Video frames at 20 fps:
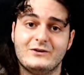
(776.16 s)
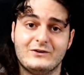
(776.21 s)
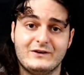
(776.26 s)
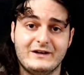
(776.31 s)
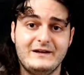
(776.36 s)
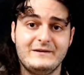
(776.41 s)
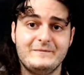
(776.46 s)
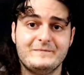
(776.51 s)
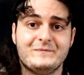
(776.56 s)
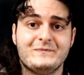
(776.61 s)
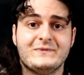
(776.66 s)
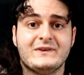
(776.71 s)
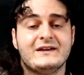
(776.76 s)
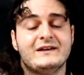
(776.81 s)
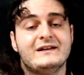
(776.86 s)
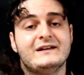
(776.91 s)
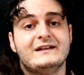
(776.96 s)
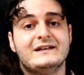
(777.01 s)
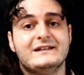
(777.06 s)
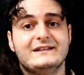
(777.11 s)
Okay?
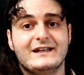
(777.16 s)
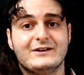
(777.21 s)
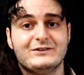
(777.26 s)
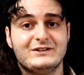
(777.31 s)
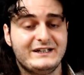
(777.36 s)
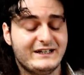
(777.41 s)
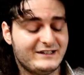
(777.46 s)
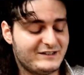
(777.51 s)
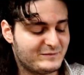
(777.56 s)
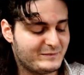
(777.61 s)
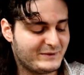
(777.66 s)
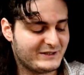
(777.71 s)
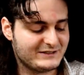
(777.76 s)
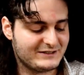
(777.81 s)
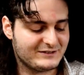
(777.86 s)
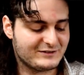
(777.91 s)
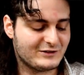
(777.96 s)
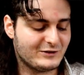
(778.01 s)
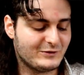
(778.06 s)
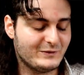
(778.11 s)
Now the next
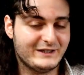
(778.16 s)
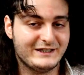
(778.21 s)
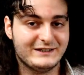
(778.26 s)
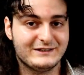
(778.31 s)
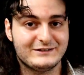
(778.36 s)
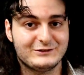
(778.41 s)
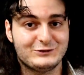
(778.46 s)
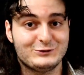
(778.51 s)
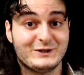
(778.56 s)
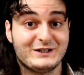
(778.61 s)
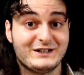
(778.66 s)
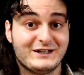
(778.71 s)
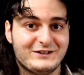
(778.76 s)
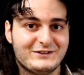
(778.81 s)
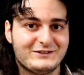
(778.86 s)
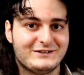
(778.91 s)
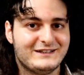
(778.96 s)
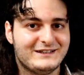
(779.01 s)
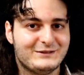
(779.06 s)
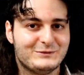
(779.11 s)
part is going to
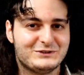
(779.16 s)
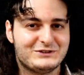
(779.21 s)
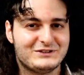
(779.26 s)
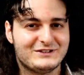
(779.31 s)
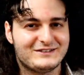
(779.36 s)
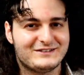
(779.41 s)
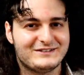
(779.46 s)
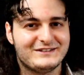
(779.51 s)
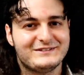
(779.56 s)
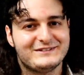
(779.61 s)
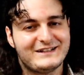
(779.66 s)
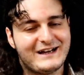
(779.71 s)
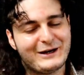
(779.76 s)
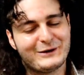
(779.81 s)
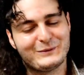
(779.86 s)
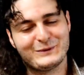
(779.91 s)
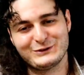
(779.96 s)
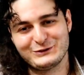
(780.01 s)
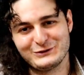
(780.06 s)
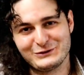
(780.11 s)
another key, which is,
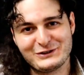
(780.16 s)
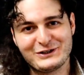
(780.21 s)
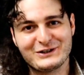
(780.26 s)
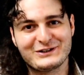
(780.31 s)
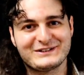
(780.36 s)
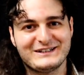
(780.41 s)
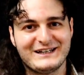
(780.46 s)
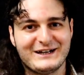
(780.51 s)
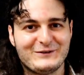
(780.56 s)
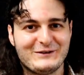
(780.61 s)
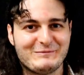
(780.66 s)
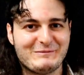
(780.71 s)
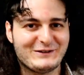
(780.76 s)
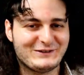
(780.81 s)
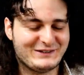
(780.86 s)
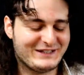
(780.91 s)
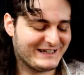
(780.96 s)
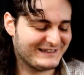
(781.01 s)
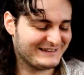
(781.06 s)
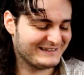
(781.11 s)
I want to talk now
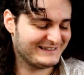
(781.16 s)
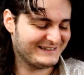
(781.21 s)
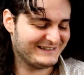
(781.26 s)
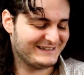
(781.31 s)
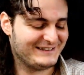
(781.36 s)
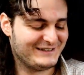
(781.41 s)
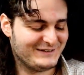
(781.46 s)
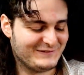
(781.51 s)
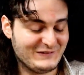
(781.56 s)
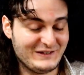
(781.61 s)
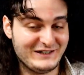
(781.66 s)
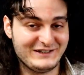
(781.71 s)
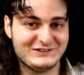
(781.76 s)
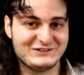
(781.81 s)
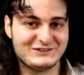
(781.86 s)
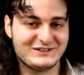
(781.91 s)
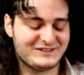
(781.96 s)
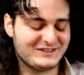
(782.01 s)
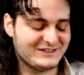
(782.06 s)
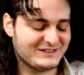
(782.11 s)
about that. Very
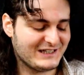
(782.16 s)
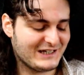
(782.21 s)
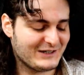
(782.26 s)
interesting.